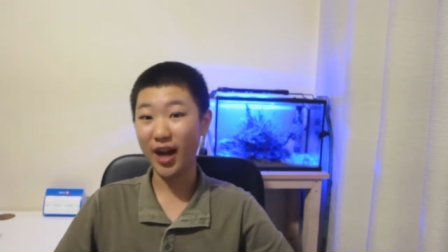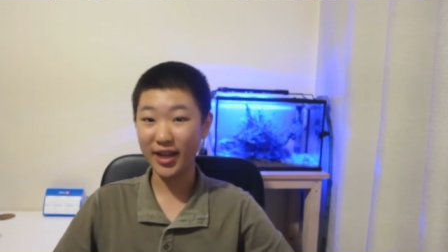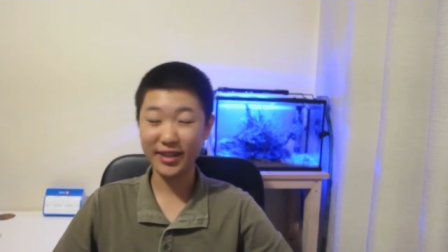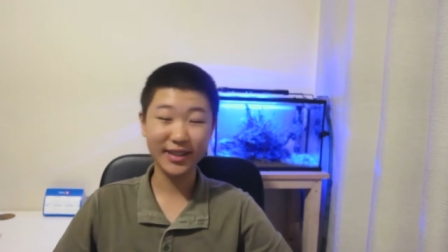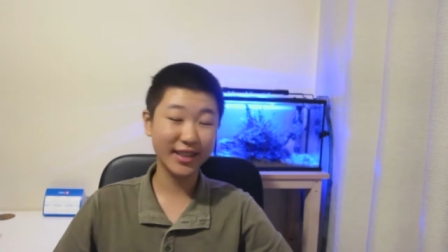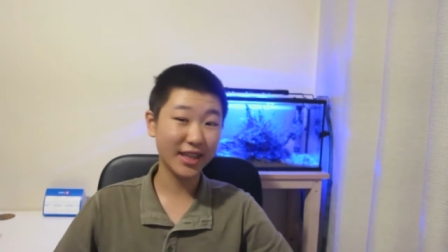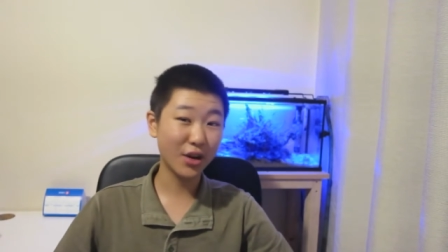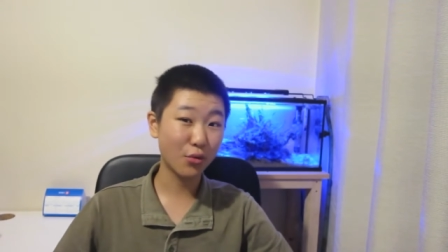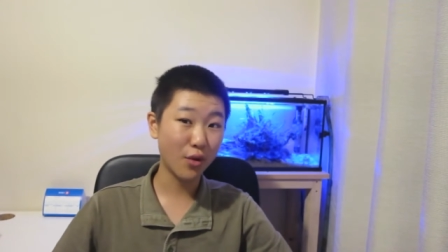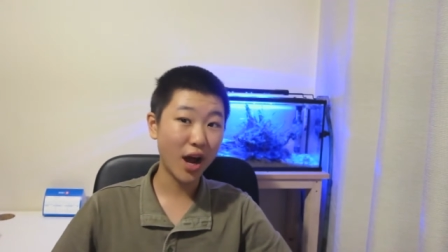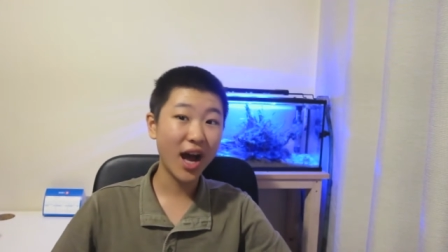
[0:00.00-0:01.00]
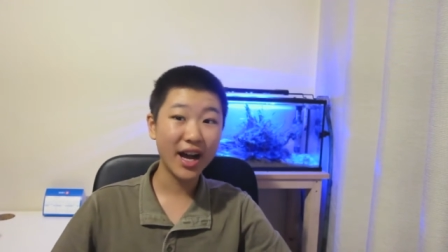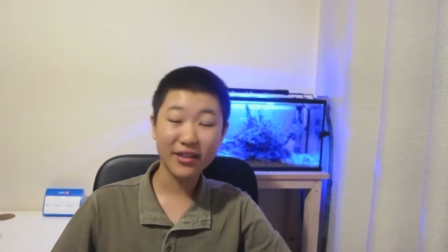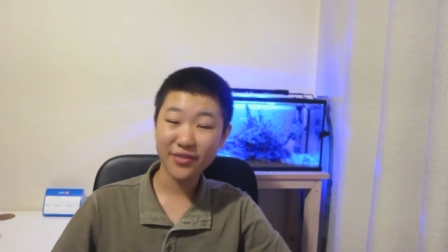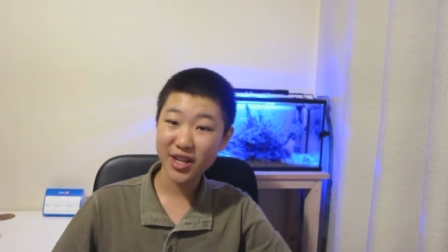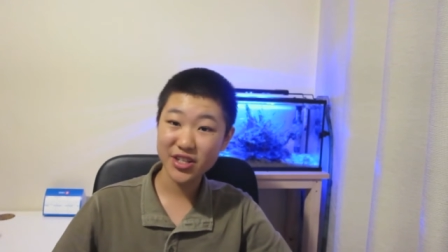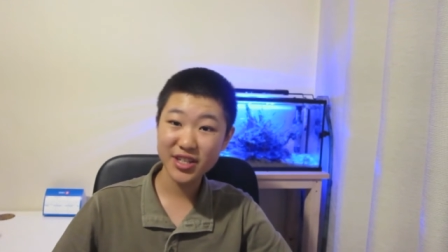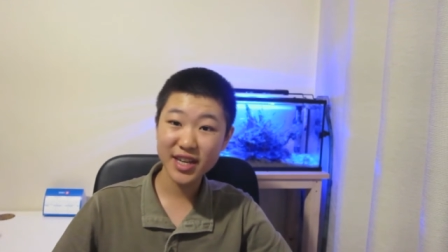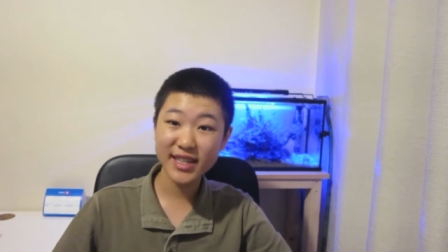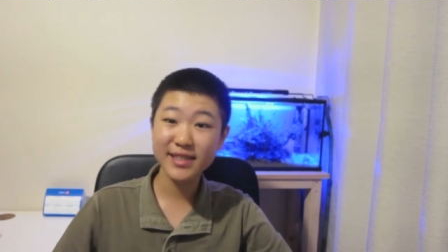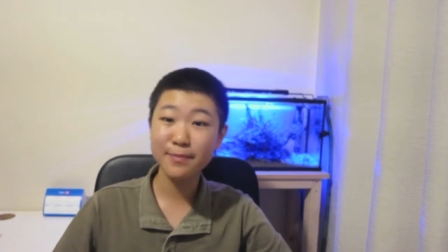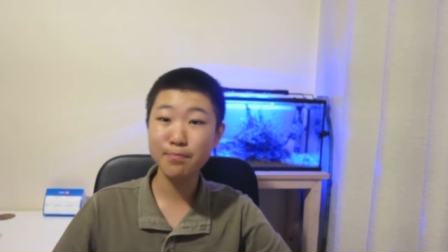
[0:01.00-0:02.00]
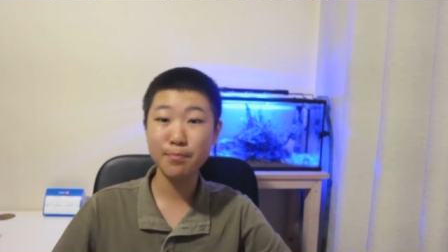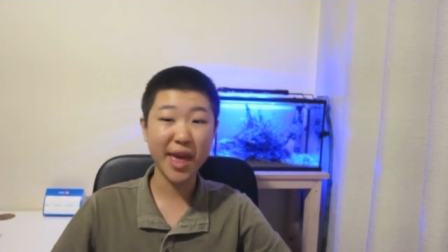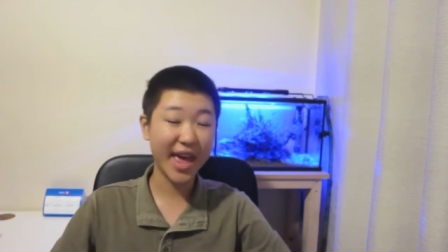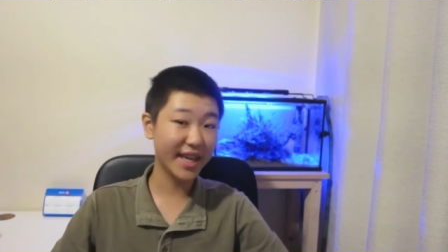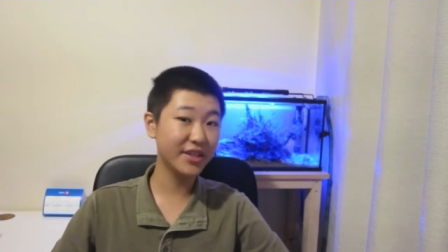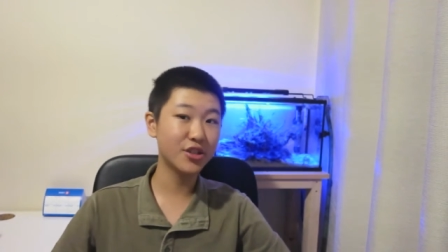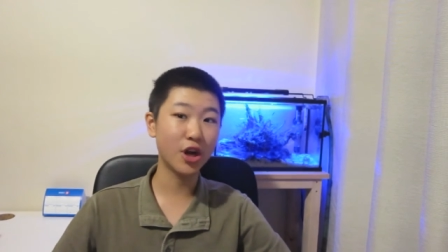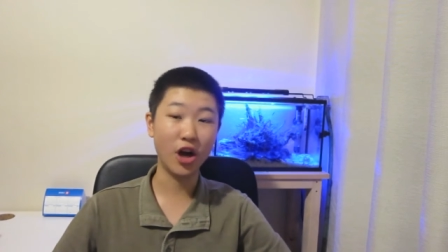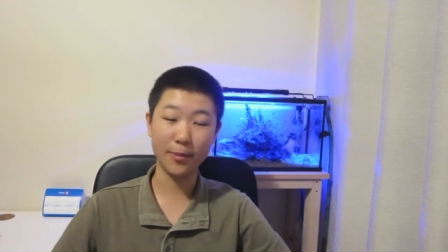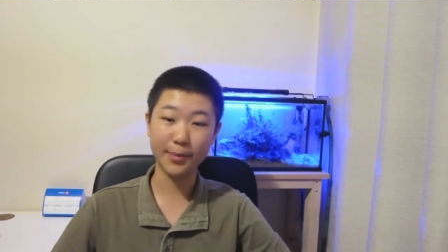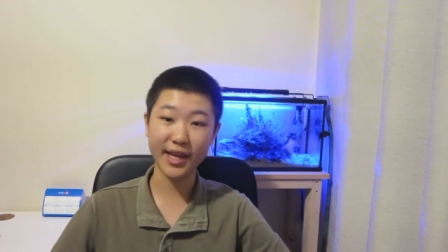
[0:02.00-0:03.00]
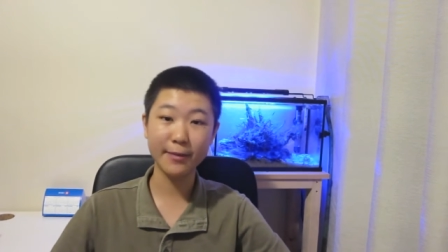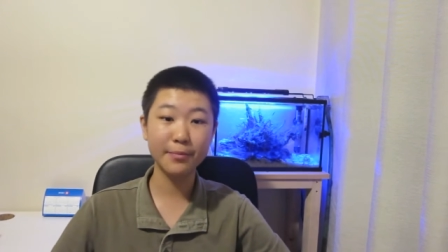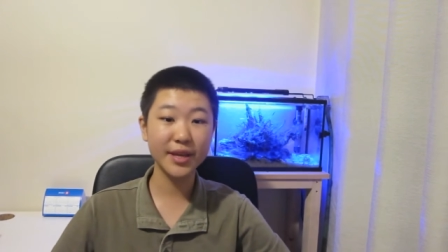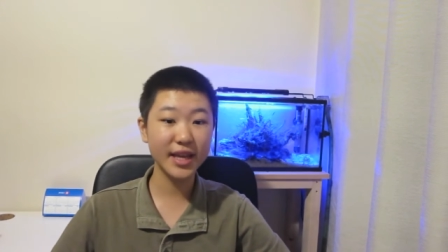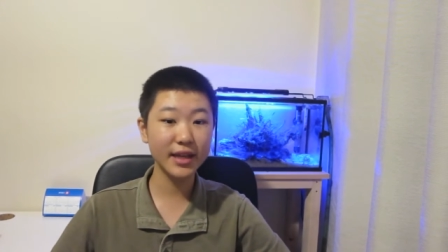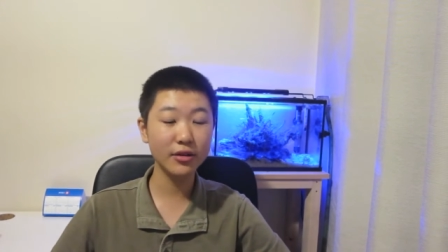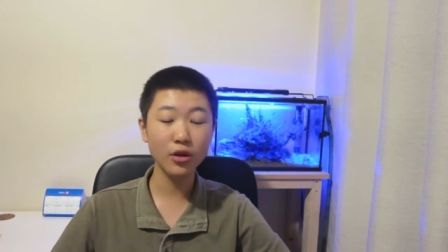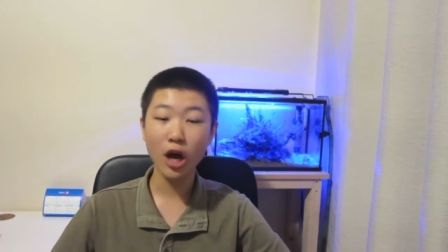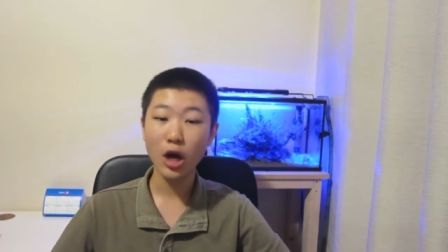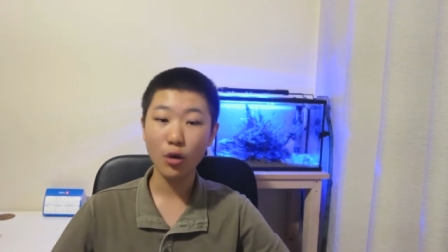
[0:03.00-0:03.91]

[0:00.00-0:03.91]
finally arrive at today's main topic being